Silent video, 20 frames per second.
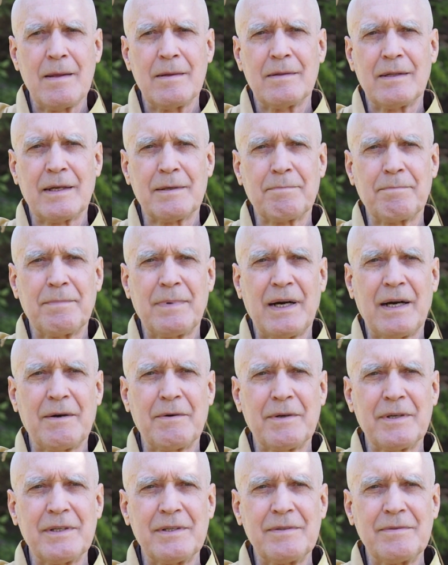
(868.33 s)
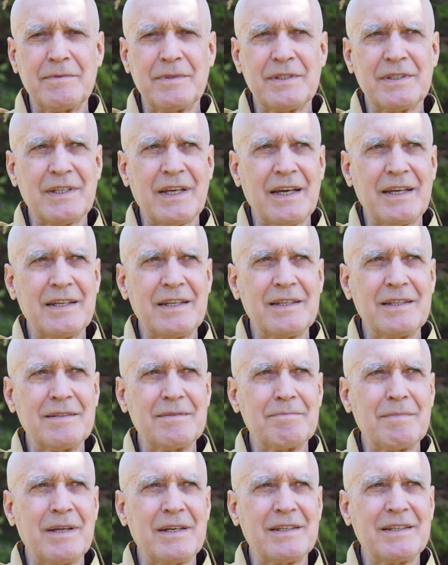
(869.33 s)
Like bowing,
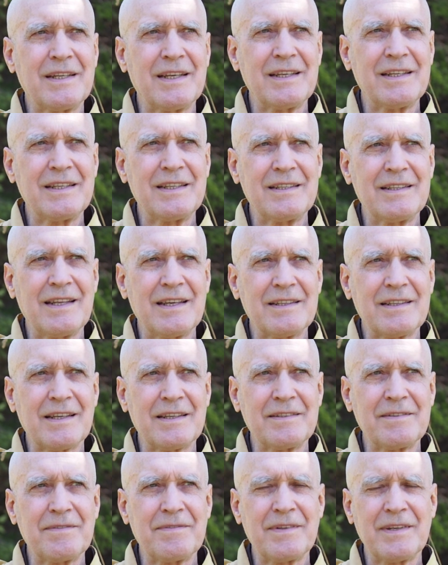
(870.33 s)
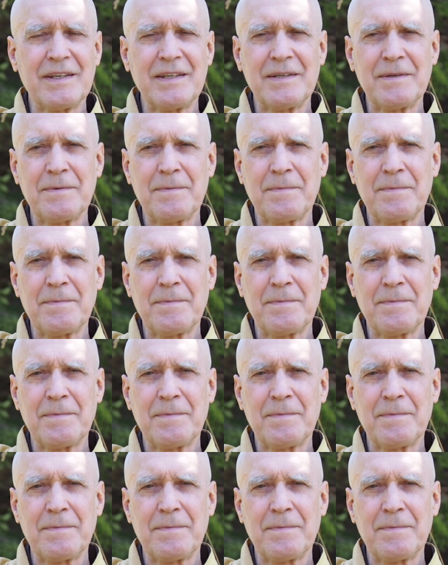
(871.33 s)
reciting, meditating, that kind of thing?